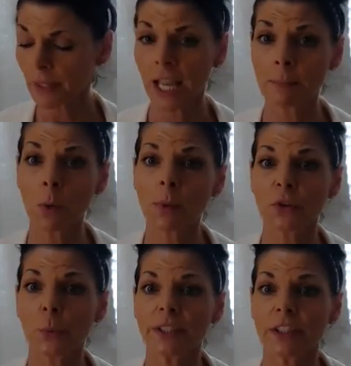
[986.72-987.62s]
I'm
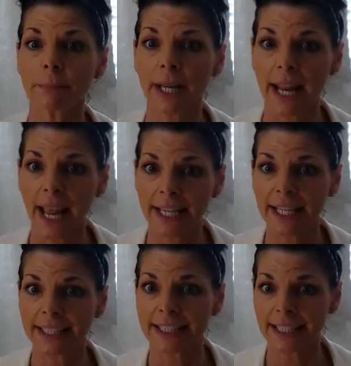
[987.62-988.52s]
almost winded, but I had to
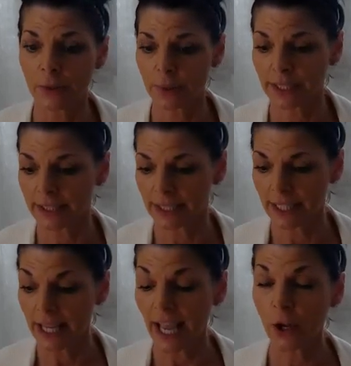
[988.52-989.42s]
get this out in.
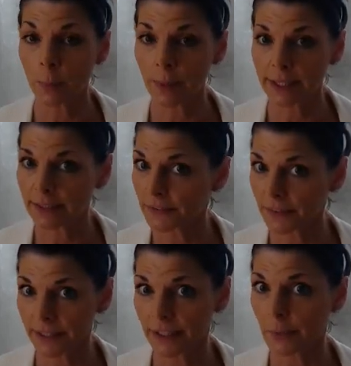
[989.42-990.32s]
I hope I didn't
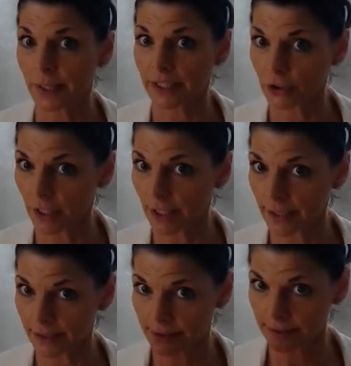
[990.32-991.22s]
offend anyone. I
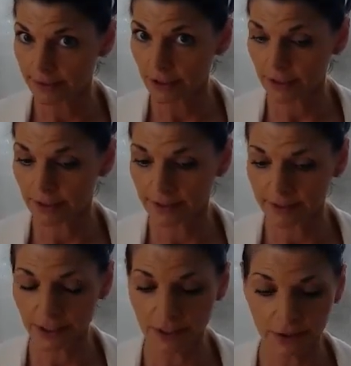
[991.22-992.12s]
try to,
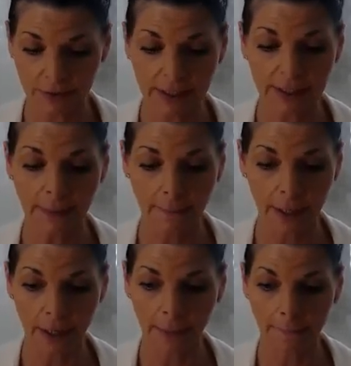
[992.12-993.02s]

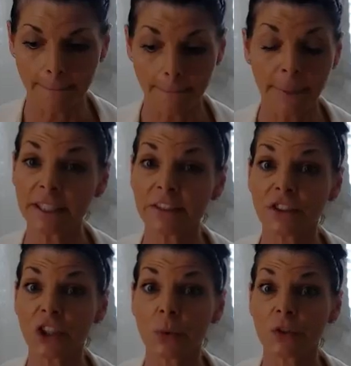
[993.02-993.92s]
but this
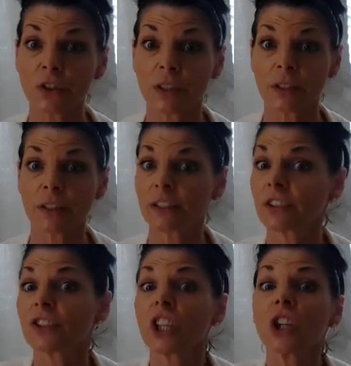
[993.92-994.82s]
is huge. This
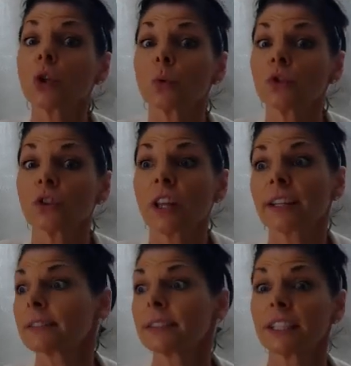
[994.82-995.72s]
is huge,
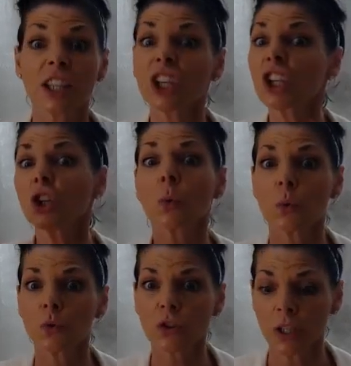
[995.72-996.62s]
like
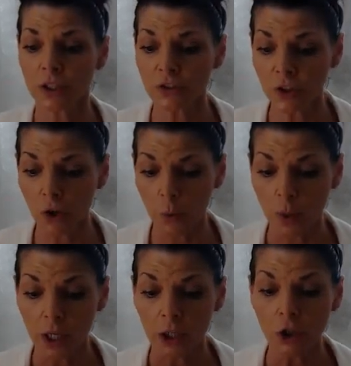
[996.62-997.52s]
huge. So
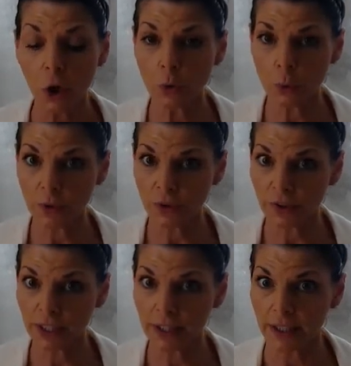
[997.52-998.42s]
go do your
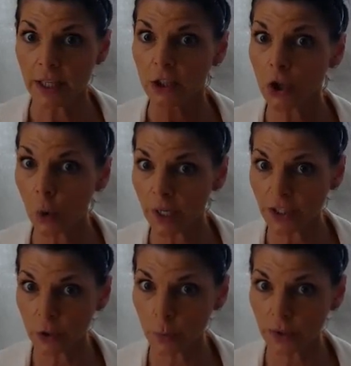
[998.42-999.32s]
thing. Go
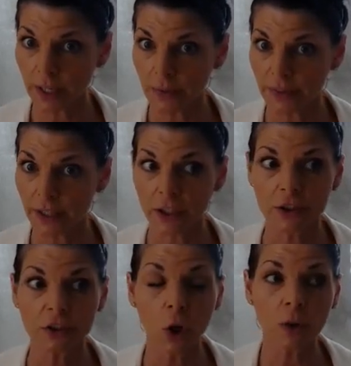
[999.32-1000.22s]
get your word out there.
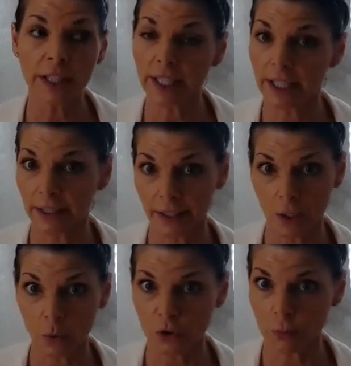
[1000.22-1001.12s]
Don't let
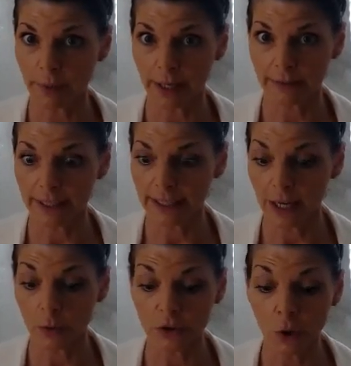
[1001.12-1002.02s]
anything hold you back right
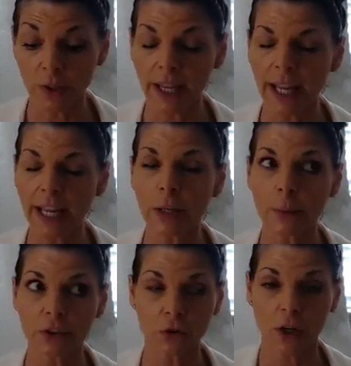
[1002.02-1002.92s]
now. Don't let
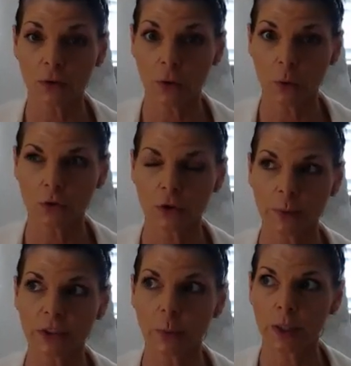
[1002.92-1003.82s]
anyone strong hold you
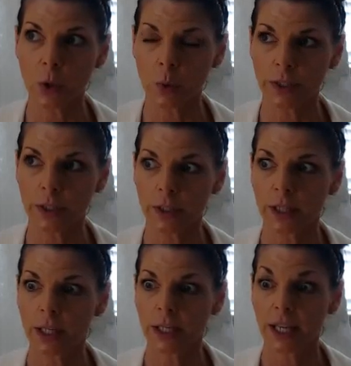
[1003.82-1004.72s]
into a corner.
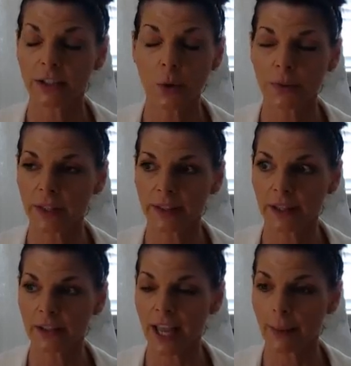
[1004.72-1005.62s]
Don't think
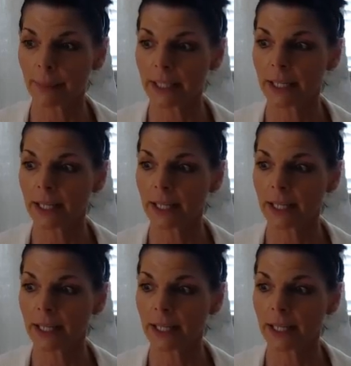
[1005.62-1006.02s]
that'll happen.